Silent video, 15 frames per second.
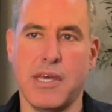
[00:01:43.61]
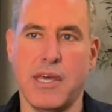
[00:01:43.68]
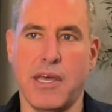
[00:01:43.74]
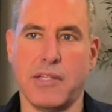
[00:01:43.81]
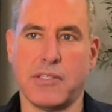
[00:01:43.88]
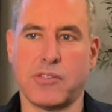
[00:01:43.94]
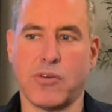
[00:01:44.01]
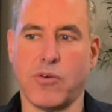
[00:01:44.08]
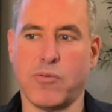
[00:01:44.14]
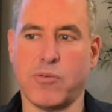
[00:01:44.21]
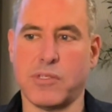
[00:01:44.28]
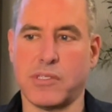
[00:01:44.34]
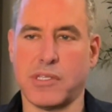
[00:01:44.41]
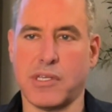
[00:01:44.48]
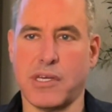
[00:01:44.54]
and so it
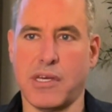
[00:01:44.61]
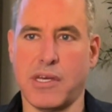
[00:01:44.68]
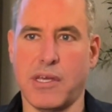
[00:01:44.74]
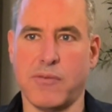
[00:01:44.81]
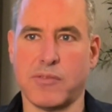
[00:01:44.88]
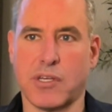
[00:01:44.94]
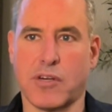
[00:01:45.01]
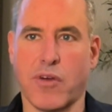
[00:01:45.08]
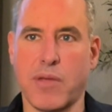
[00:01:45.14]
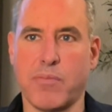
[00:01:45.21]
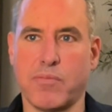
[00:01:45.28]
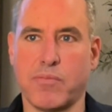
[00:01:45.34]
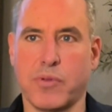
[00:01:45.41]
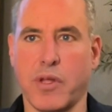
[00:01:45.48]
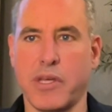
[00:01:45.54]
was a great
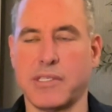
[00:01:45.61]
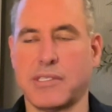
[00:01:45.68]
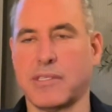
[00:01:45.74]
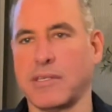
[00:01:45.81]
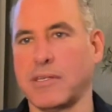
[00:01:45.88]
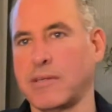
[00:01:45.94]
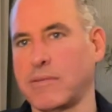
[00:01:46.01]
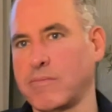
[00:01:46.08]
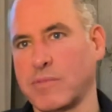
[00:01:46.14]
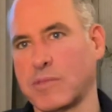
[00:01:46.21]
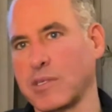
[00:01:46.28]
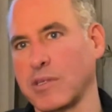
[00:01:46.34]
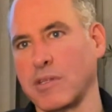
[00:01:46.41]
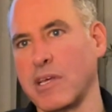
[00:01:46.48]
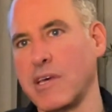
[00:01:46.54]
place to
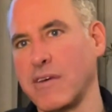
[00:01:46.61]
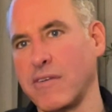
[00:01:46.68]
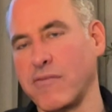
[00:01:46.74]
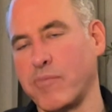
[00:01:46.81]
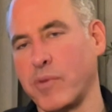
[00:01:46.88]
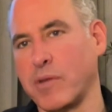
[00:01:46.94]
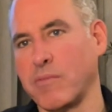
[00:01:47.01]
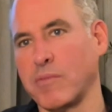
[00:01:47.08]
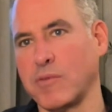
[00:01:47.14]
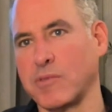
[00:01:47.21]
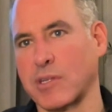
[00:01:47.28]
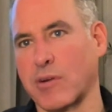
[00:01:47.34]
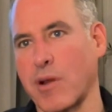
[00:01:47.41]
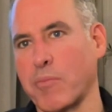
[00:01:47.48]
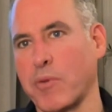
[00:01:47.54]
live, but it was
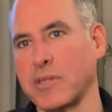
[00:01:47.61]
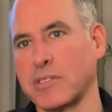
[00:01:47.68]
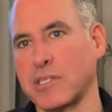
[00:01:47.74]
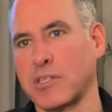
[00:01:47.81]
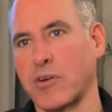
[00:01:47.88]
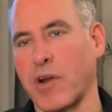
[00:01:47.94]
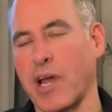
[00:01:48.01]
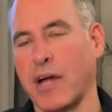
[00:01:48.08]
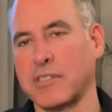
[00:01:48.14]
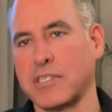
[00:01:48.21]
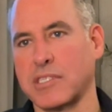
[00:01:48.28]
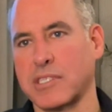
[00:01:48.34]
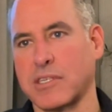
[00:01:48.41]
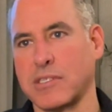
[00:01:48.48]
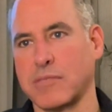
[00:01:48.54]
a great place to start out
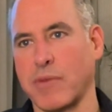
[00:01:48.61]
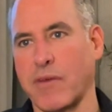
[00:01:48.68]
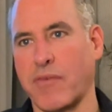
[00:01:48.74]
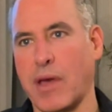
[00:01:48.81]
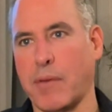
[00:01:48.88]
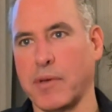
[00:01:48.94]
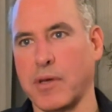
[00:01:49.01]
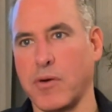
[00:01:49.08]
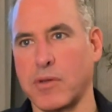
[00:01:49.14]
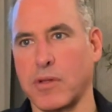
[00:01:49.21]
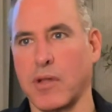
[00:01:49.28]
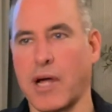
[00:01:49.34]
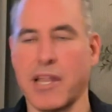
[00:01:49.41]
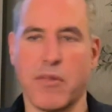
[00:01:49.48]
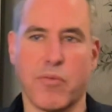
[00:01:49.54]
just because my family owned a
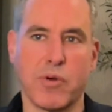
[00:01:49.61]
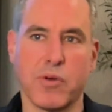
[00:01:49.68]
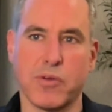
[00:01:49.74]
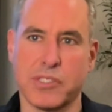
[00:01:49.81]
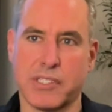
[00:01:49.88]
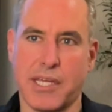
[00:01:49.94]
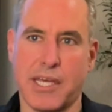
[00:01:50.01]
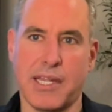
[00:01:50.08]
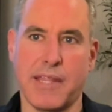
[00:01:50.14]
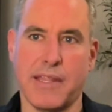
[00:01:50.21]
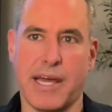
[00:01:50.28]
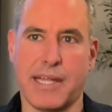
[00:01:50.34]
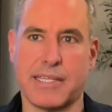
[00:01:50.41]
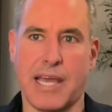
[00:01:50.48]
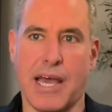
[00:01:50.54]
lot of the real estate in
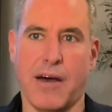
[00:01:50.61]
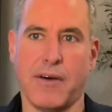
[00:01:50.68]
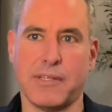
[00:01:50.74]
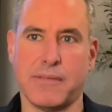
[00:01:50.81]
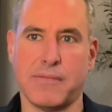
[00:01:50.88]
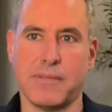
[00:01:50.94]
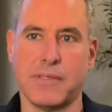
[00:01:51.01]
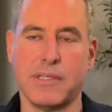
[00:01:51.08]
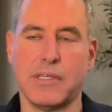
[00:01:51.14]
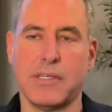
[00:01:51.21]
that town and